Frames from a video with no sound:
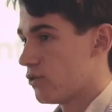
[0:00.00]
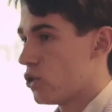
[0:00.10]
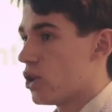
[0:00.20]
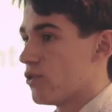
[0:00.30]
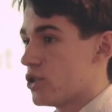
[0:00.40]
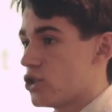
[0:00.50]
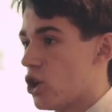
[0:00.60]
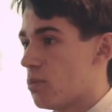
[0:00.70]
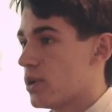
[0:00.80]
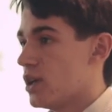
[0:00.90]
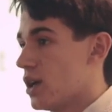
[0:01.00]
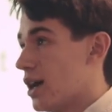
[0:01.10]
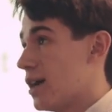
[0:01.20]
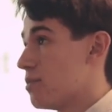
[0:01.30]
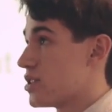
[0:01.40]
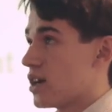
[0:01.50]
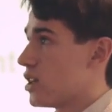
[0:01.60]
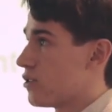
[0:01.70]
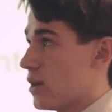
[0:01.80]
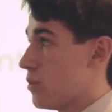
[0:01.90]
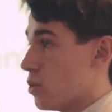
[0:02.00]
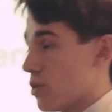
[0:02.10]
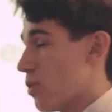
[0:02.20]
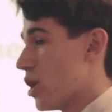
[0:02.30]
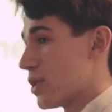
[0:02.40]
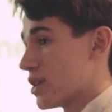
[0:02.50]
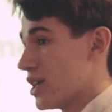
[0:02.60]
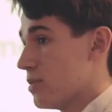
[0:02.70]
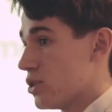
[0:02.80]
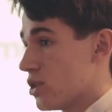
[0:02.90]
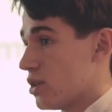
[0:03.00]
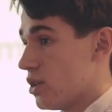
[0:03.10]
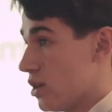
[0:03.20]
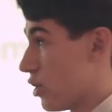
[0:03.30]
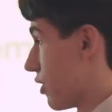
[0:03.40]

4 of the top sites. For example, with WordPress themes, you can look